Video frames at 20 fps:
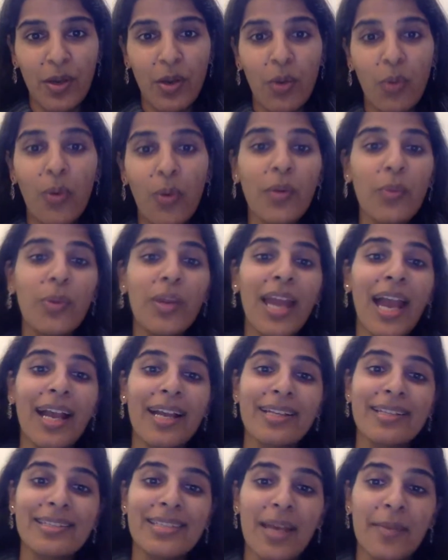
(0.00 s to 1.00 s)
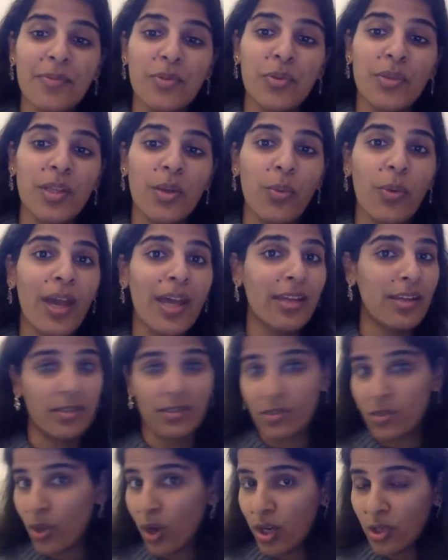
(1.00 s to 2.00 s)
When we accept with
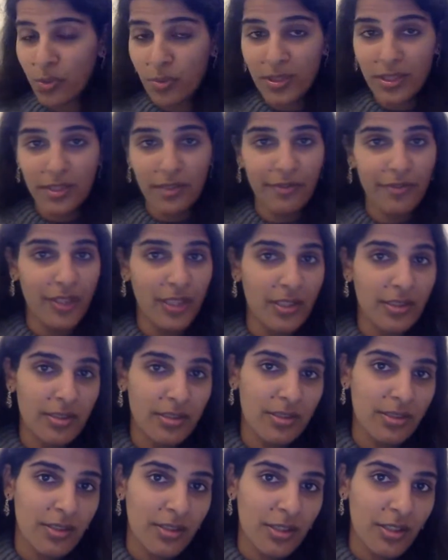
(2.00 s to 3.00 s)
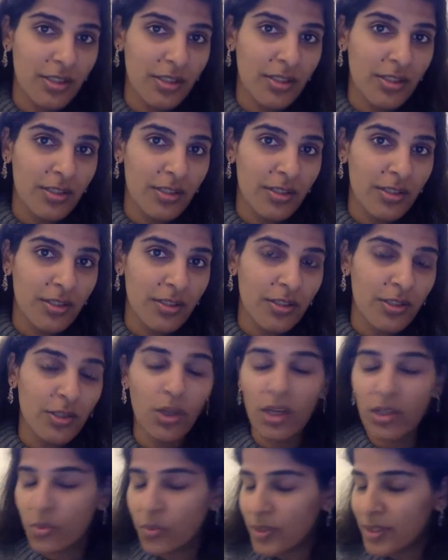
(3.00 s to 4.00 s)
awareness, not with defeat,
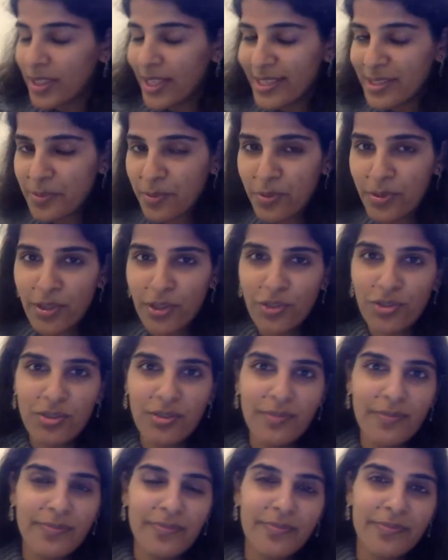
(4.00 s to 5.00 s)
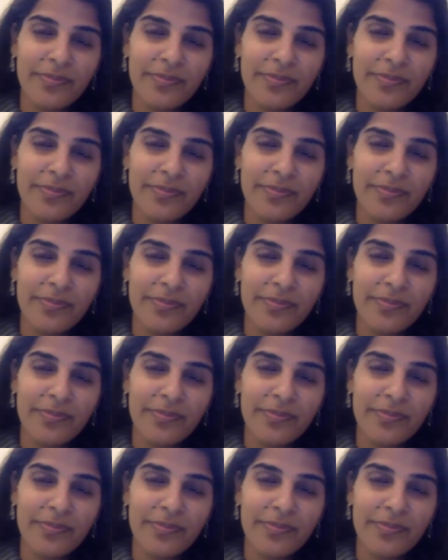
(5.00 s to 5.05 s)
not with desperation,